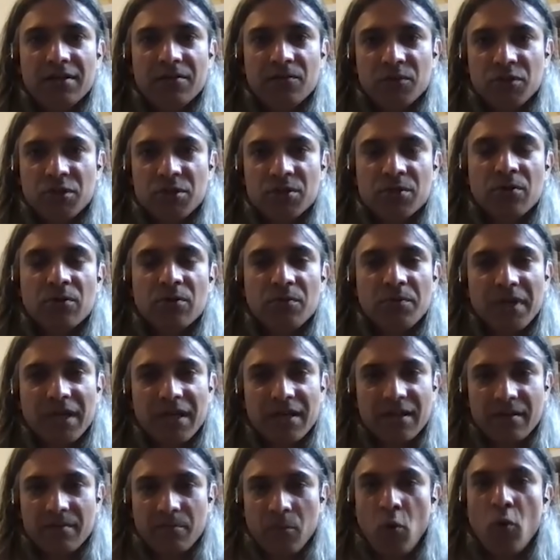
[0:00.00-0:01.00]
which is going to
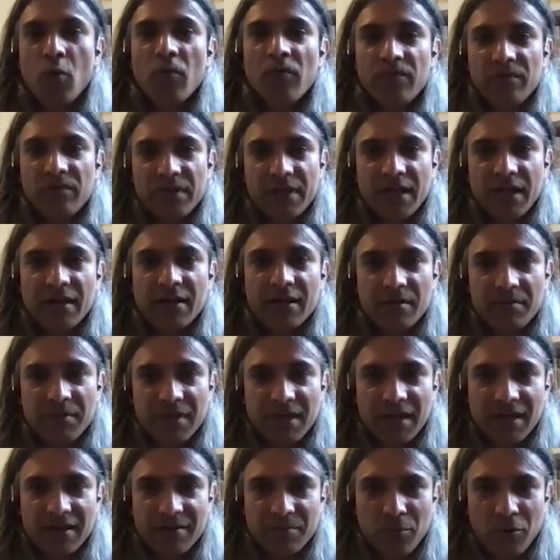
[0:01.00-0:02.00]
become hopefully
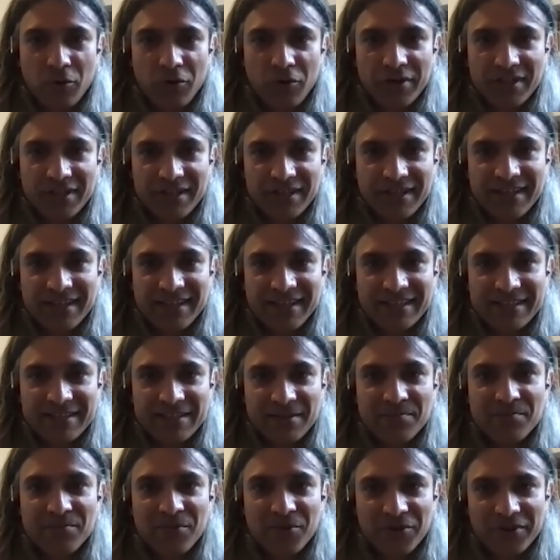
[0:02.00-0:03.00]
endemic at
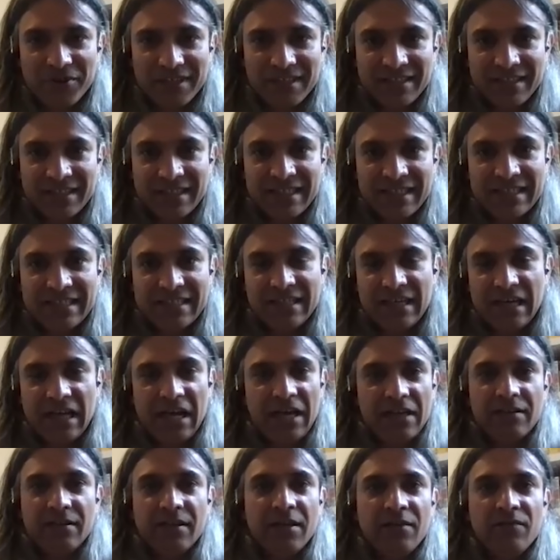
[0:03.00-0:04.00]
some point,
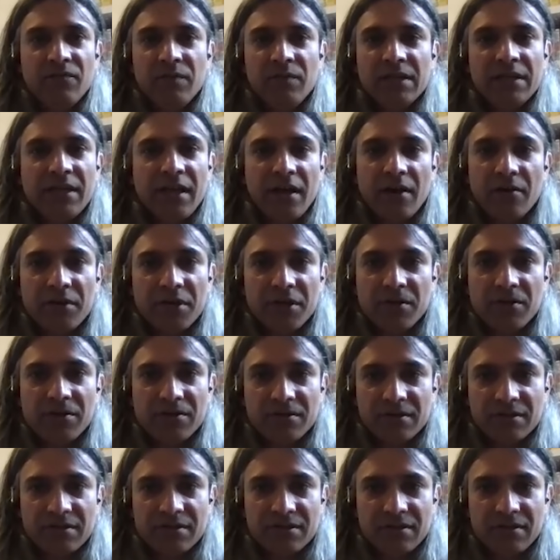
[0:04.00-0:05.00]
and then we'll carry
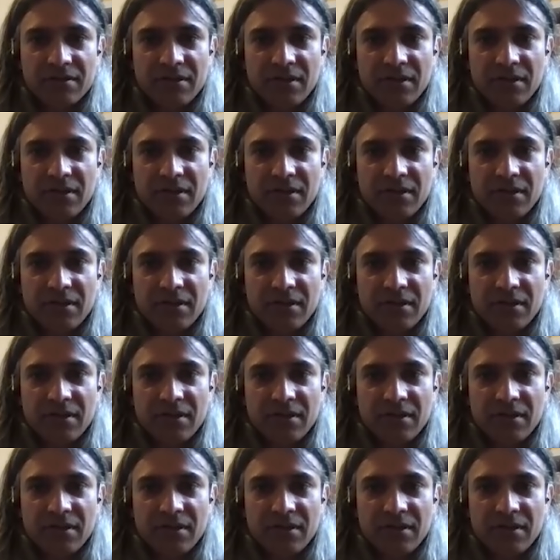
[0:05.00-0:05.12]
on.